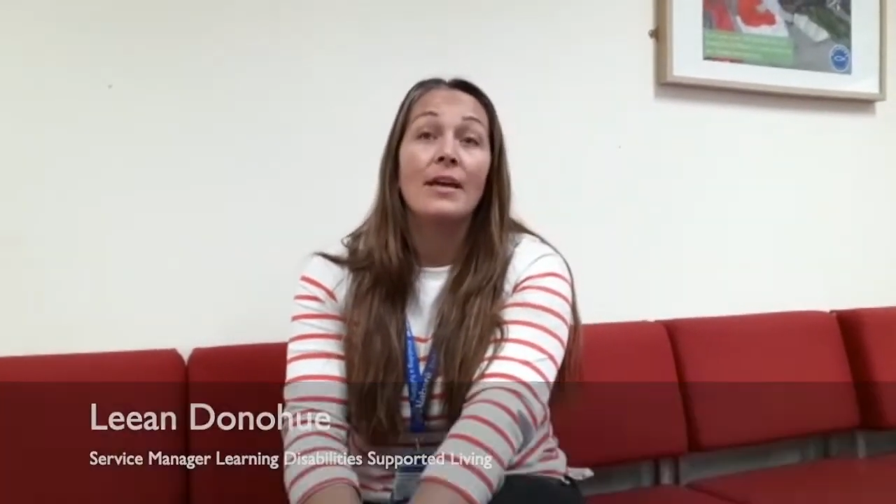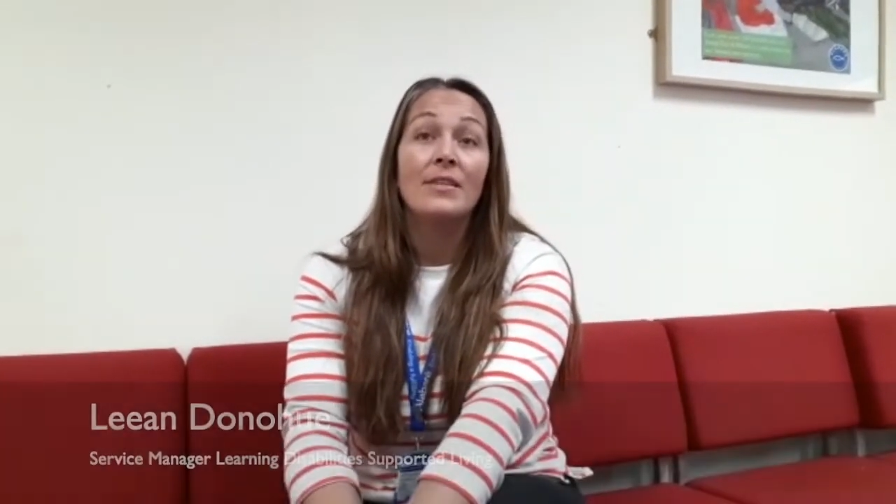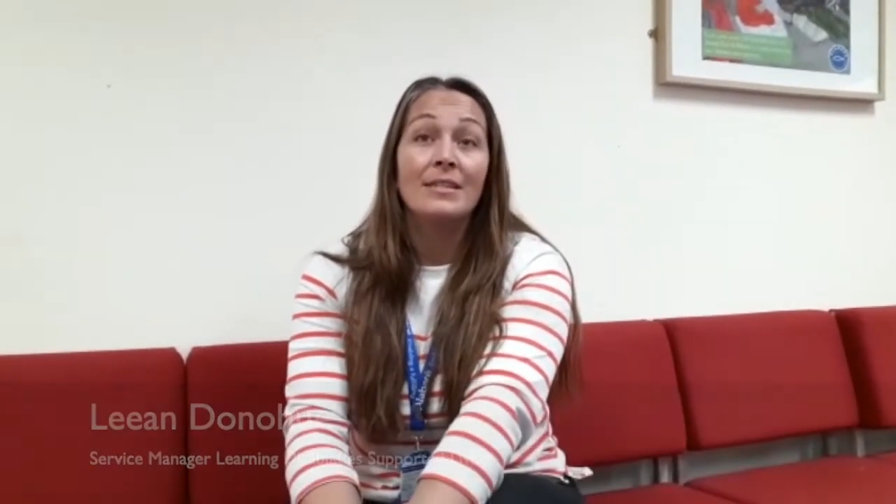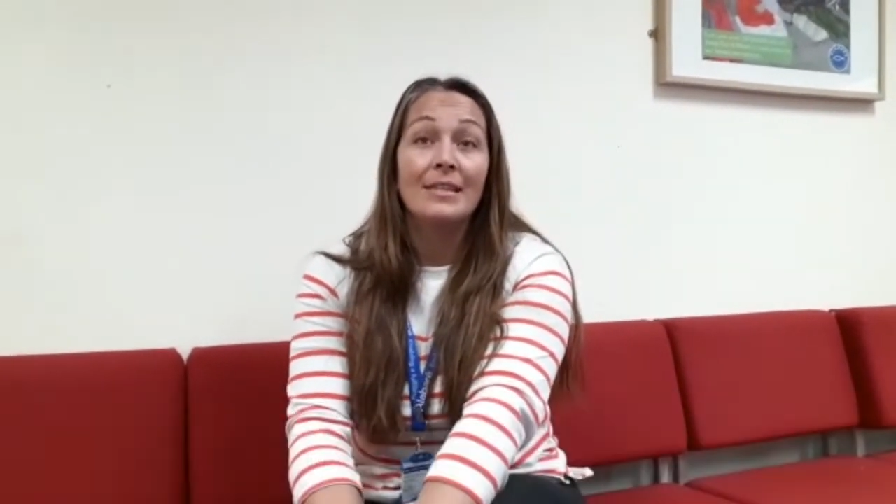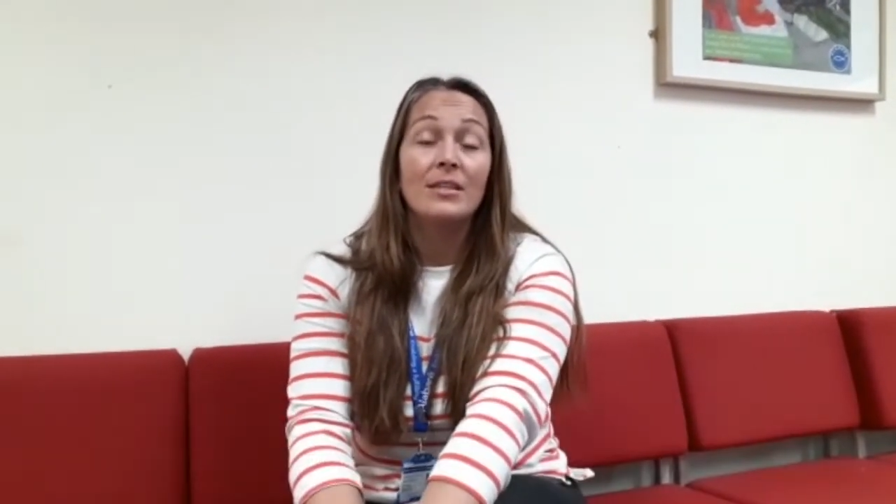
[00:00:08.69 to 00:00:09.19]
and
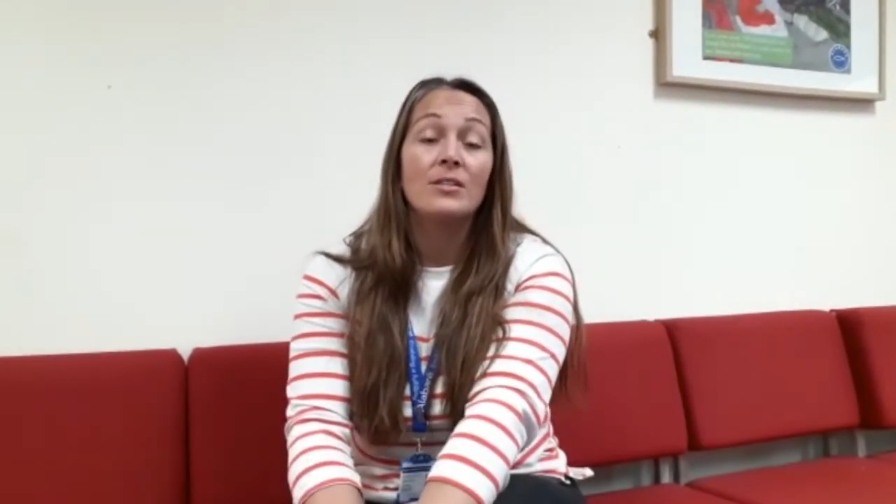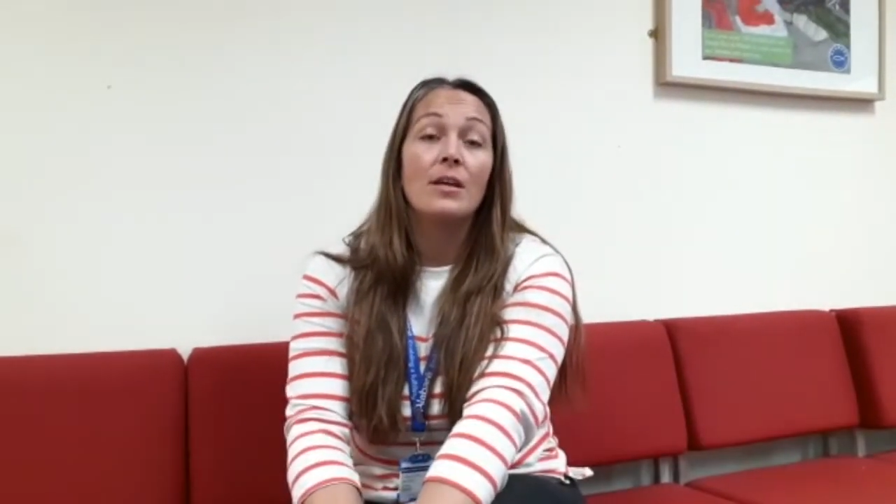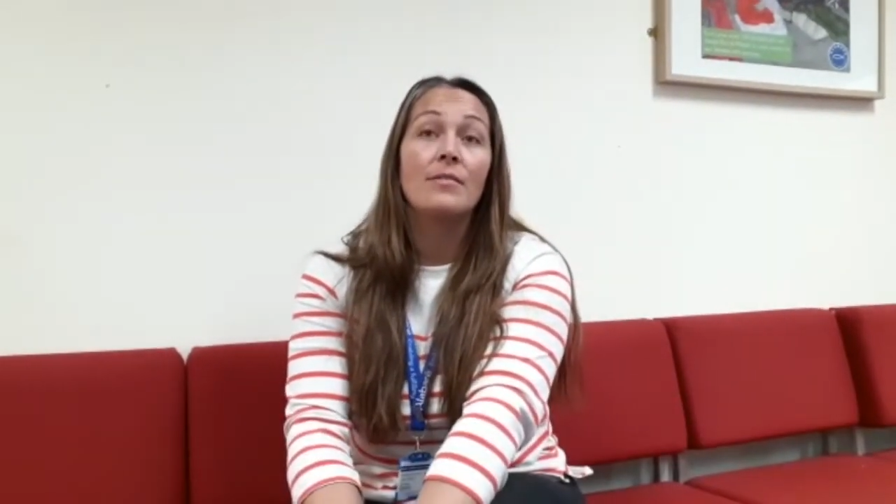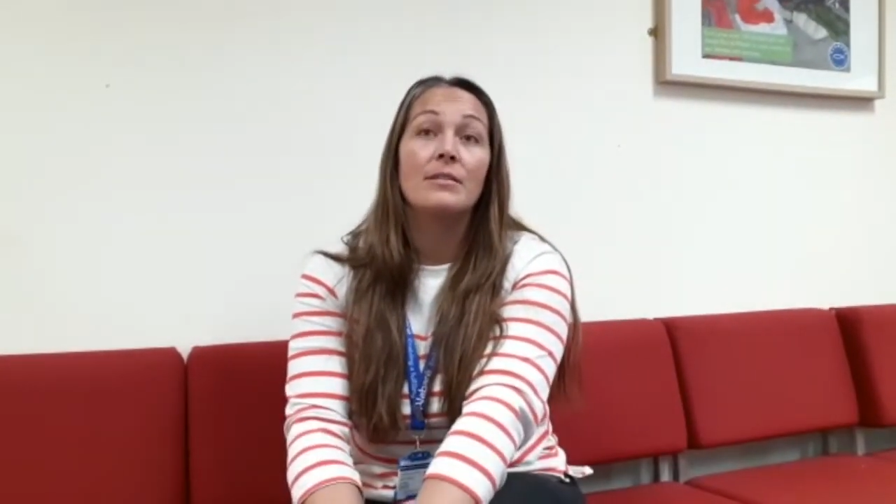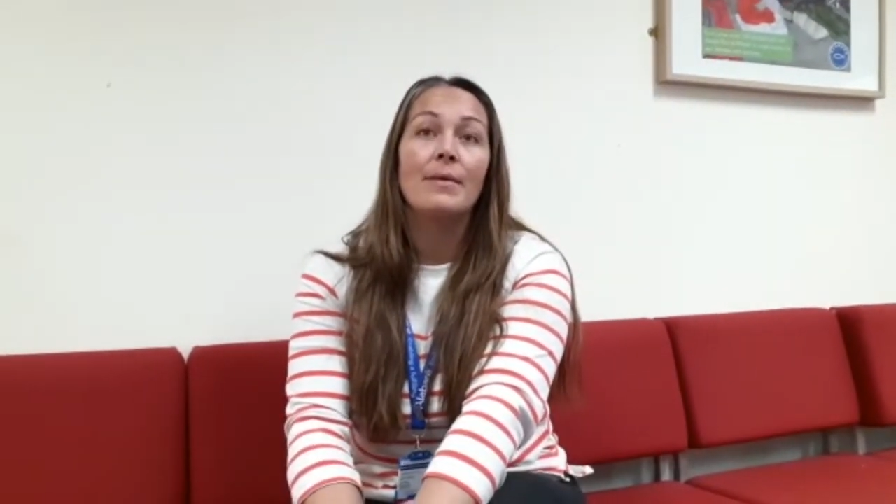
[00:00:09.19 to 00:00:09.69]
the senior
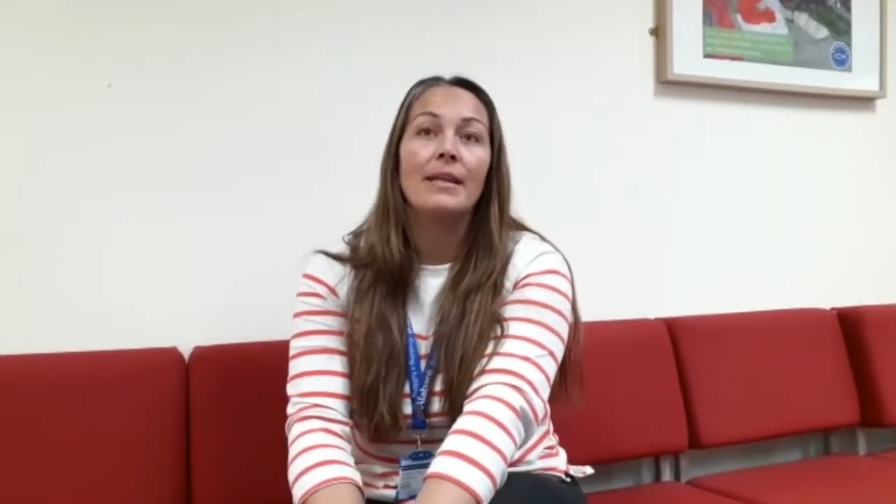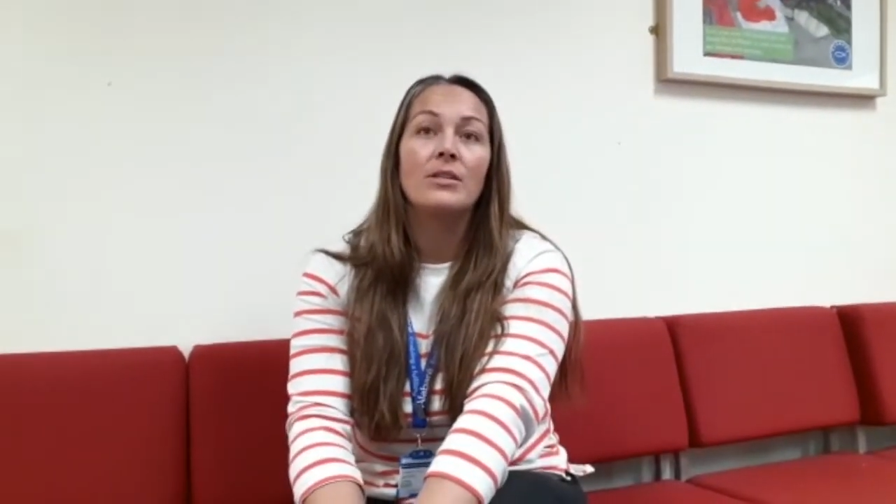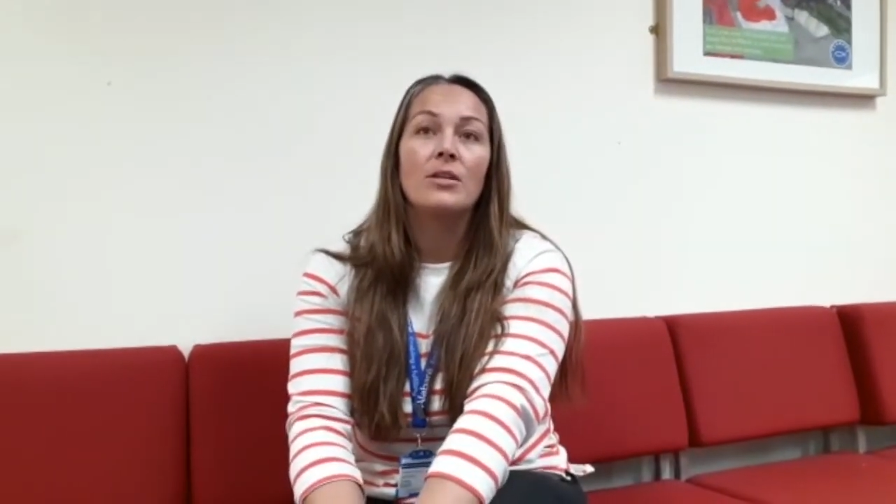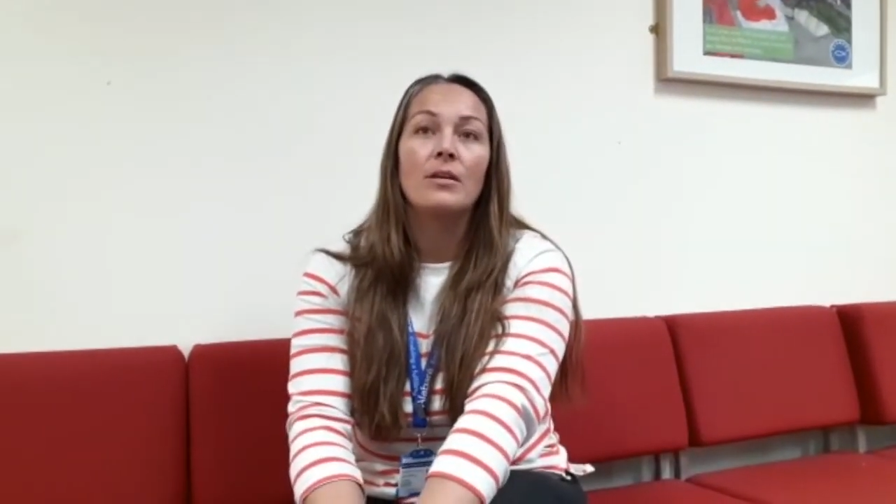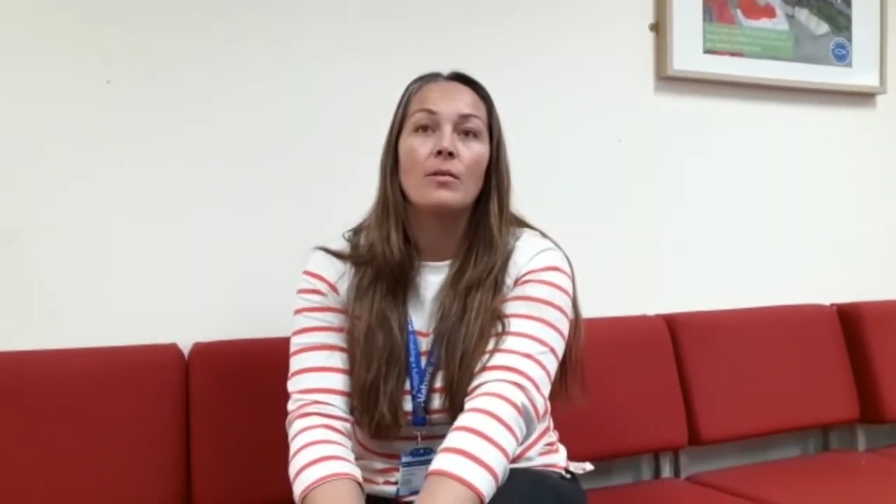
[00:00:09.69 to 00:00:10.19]
service
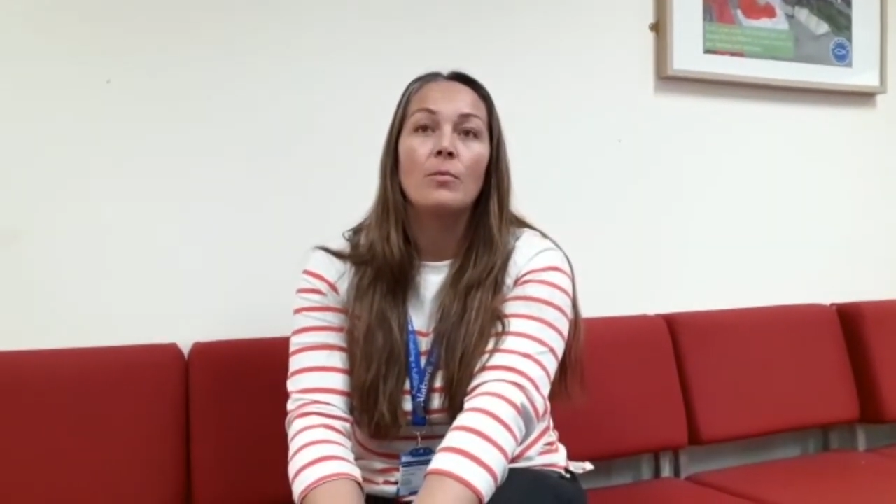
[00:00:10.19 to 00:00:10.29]
manager